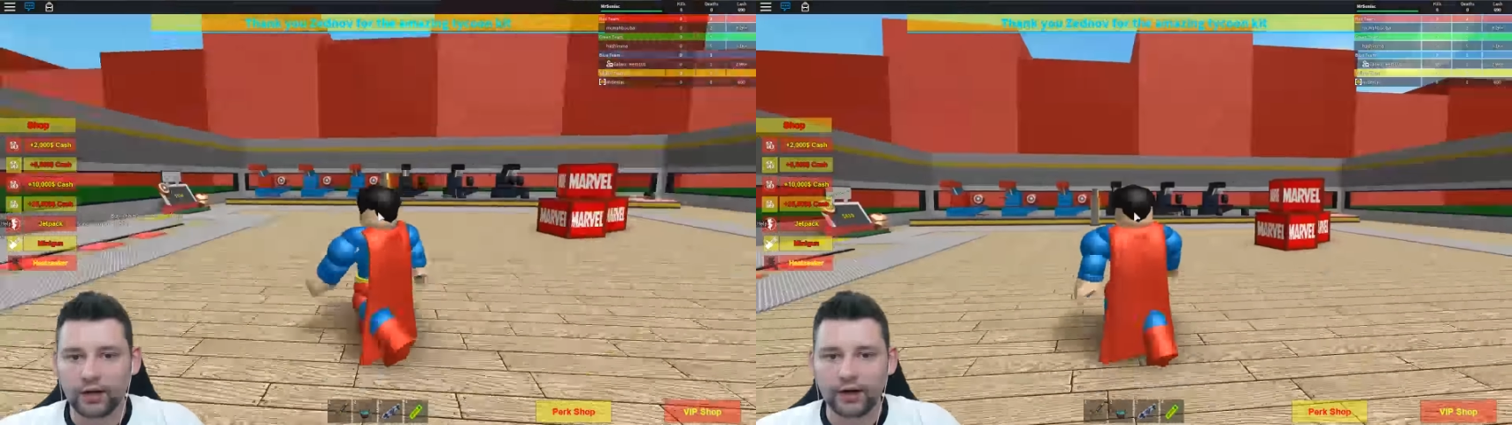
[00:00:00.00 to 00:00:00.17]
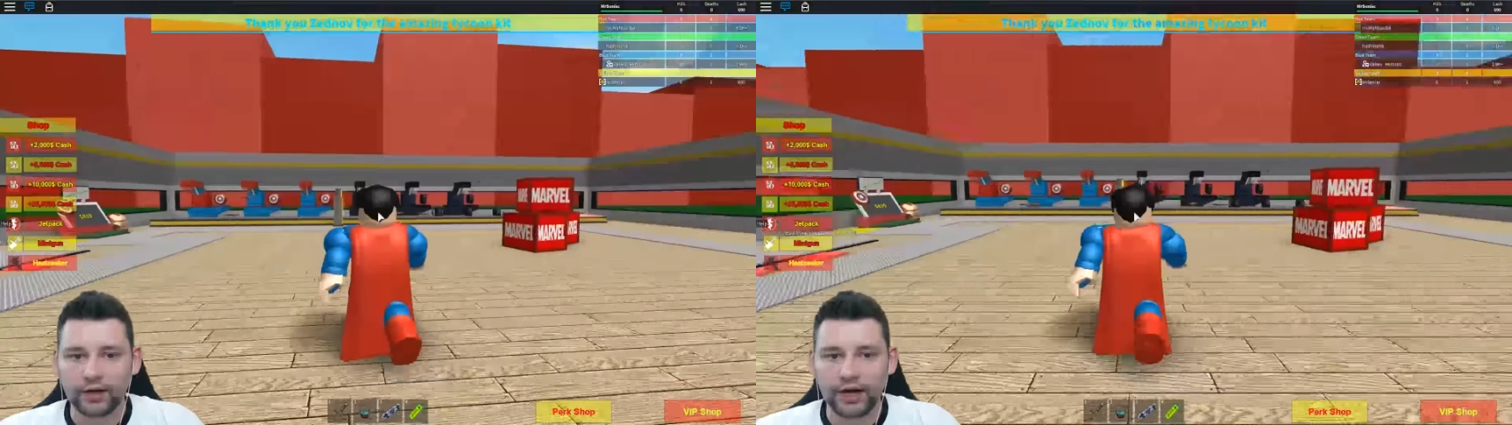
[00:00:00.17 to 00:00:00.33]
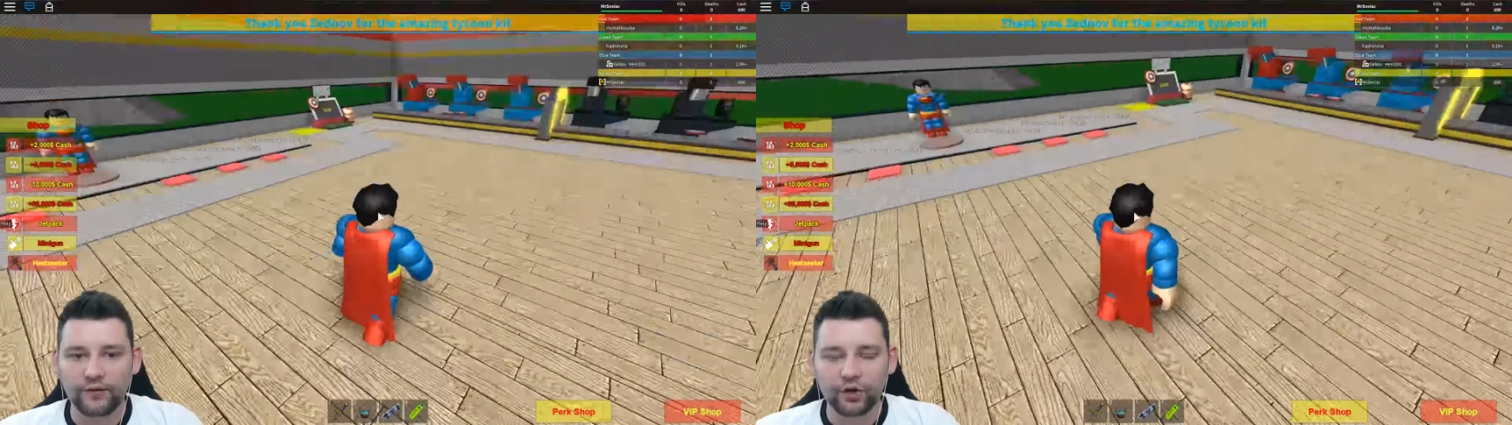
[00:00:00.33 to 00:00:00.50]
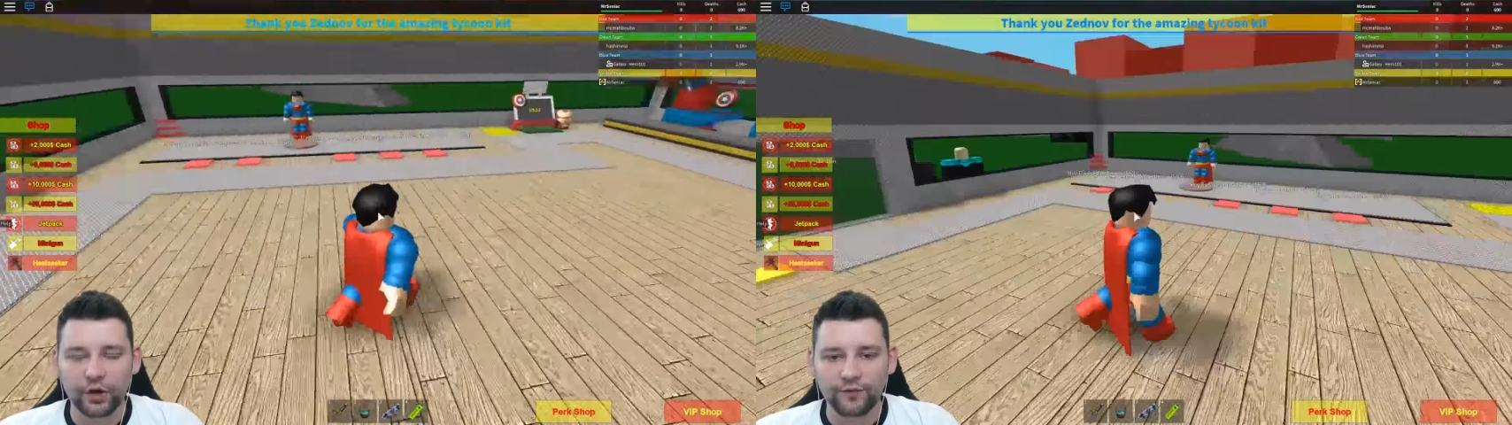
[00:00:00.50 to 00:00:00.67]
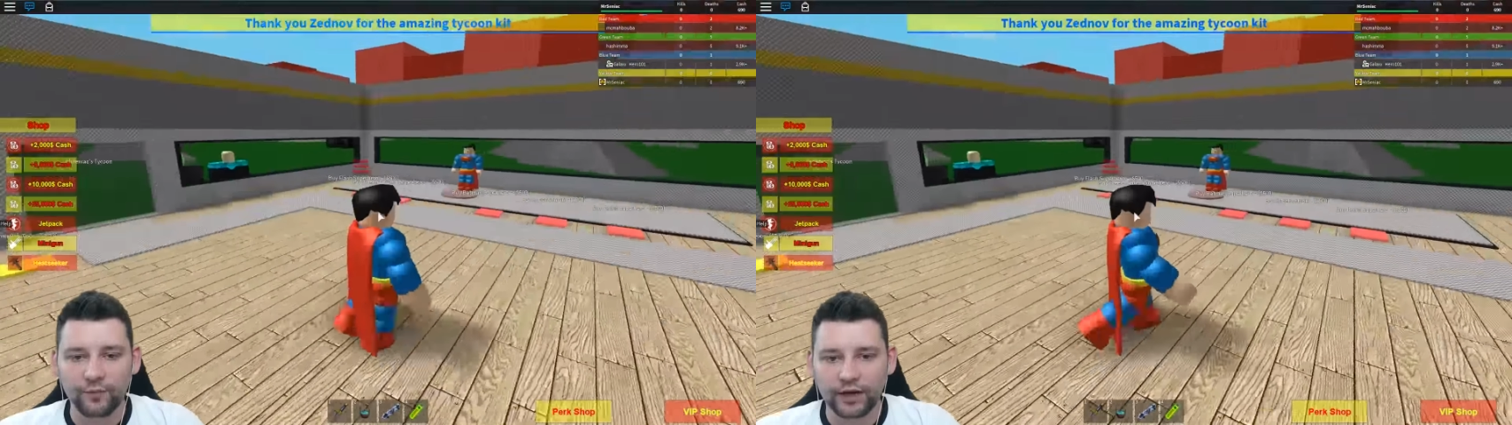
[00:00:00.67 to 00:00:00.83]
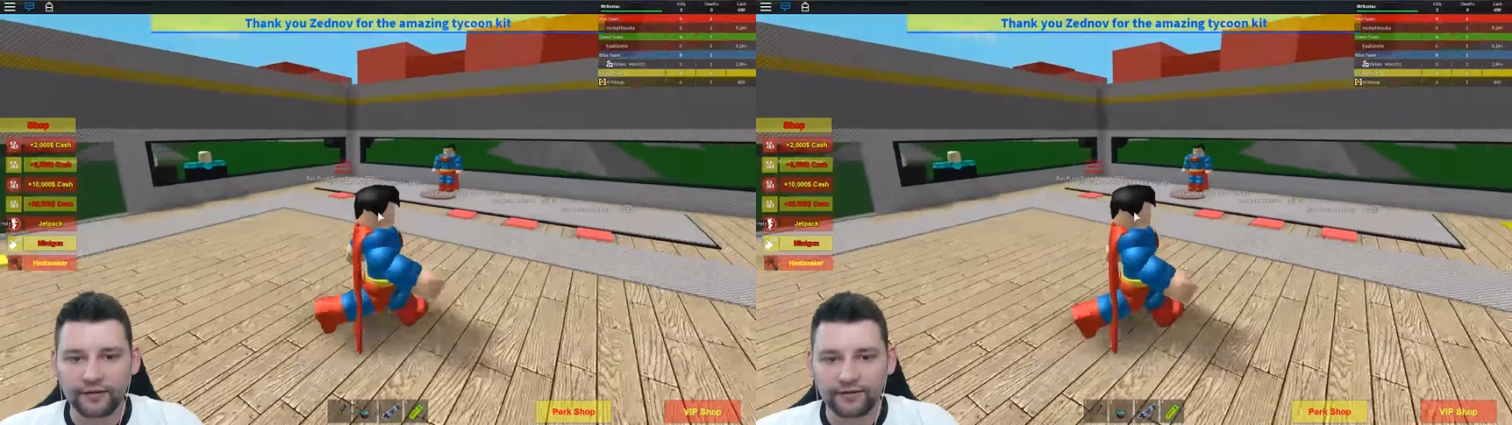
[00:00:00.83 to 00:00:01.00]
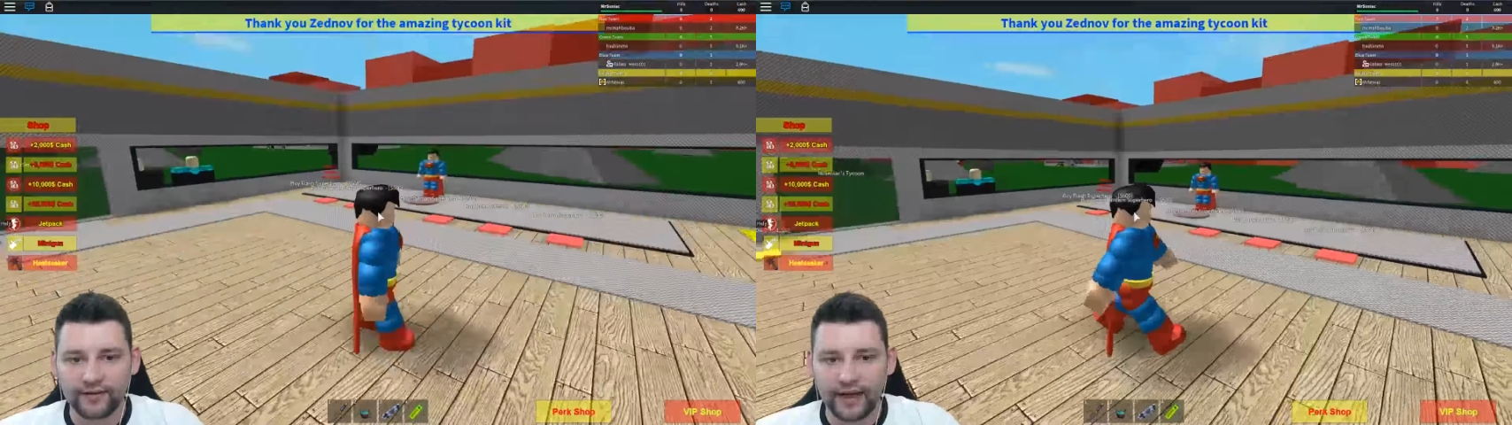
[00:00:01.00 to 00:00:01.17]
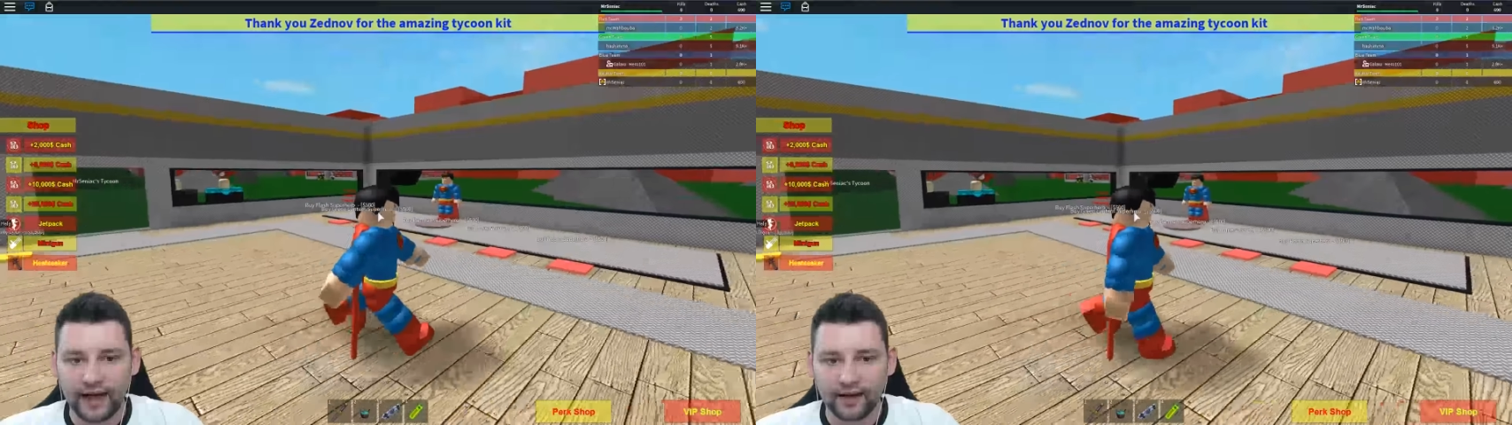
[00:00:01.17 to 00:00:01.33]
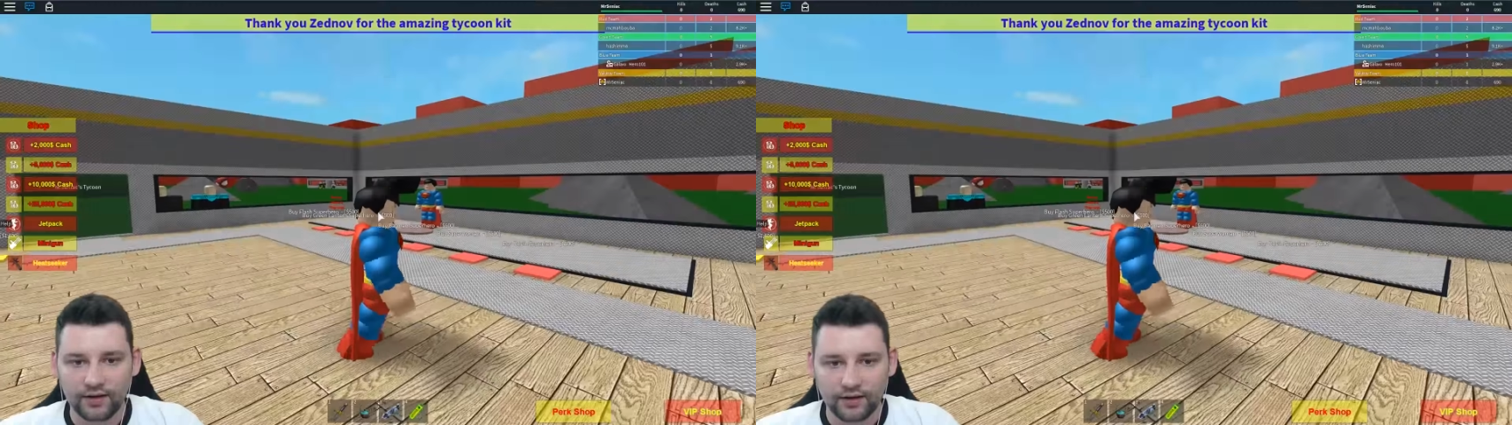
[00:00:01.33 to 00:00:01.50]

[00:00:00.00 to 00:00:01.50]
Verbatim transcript: I don't have enough money for that.